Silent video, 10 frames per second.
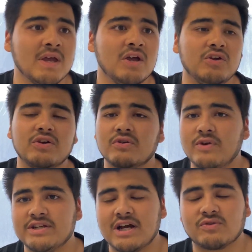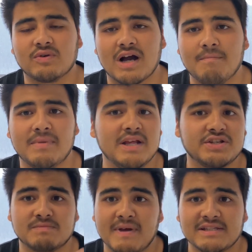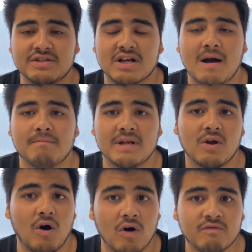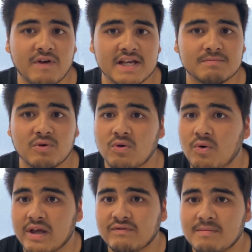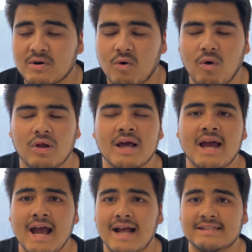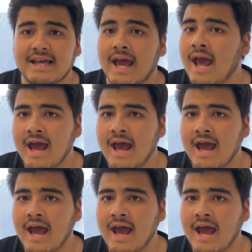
You can reach out to a company, just message a company on Facebook or give them a call and say,